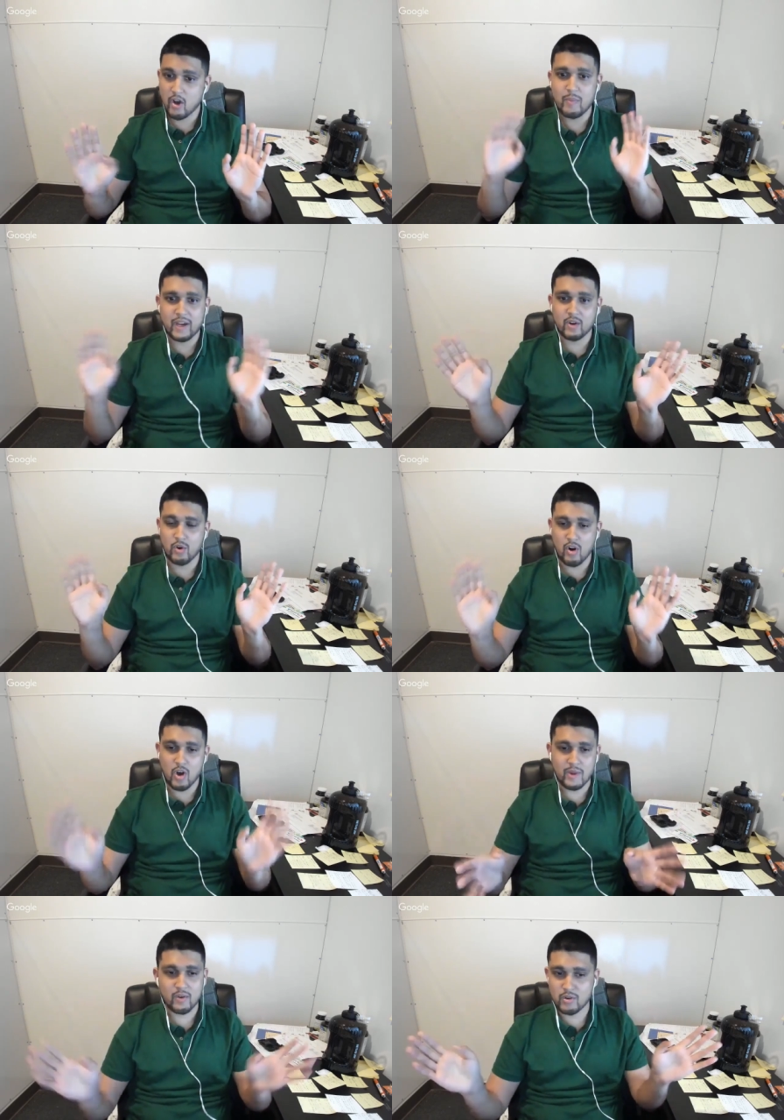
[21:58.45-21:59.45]
All my, all
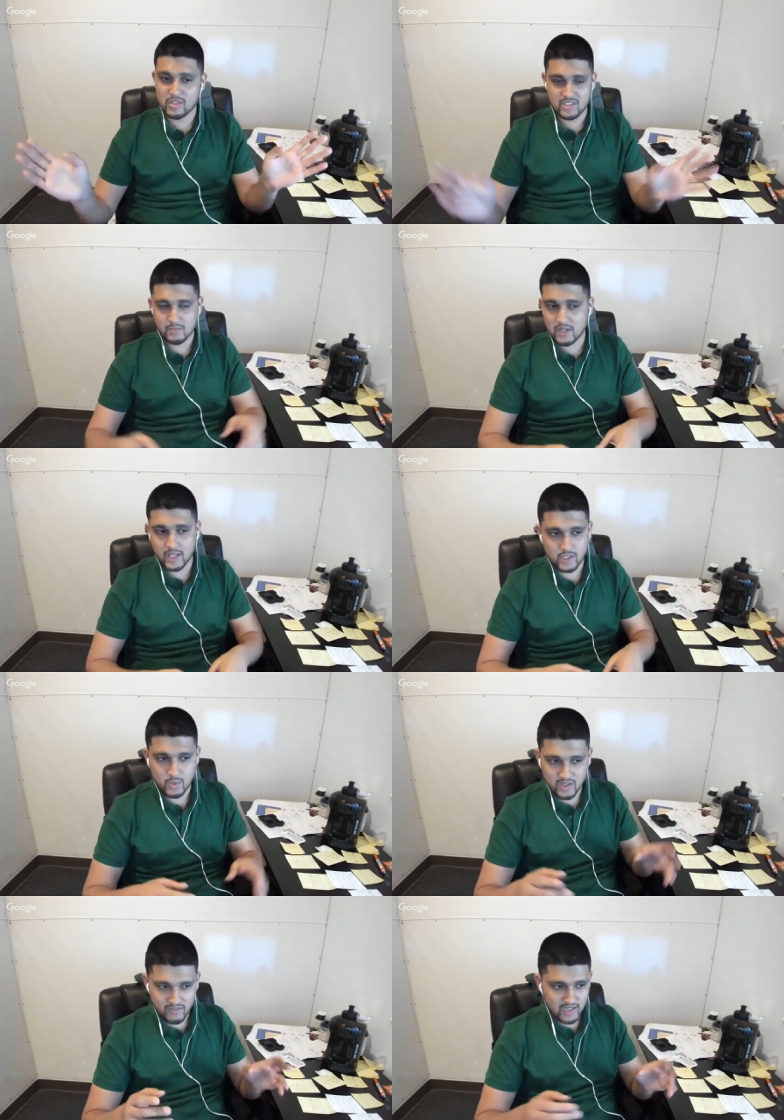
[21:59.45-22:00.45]
my courses have been like
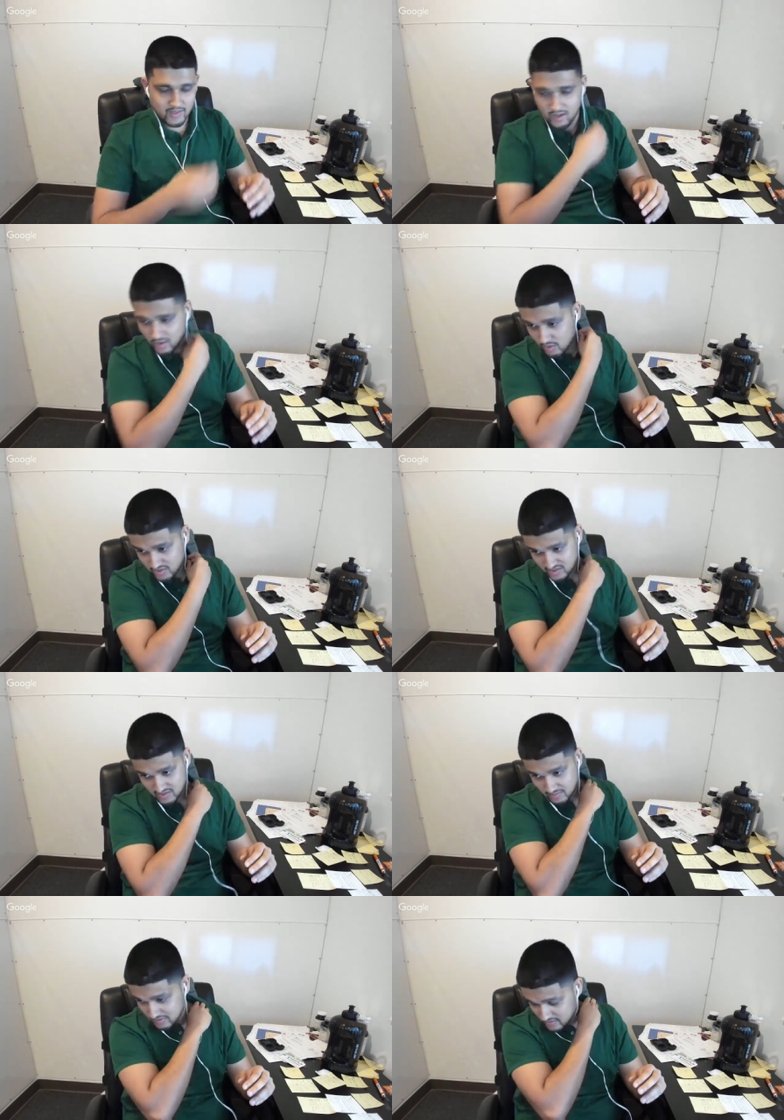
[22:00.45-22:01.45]
twenty-five dollar courses
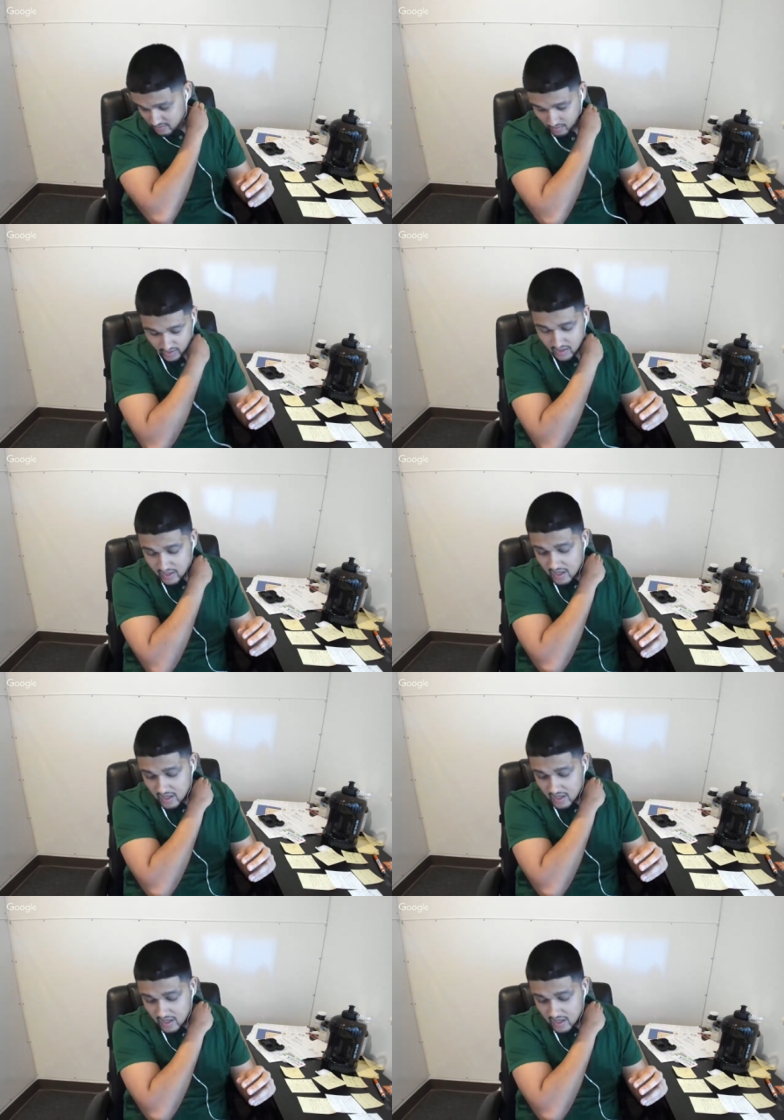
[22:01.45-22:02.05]
up to this point.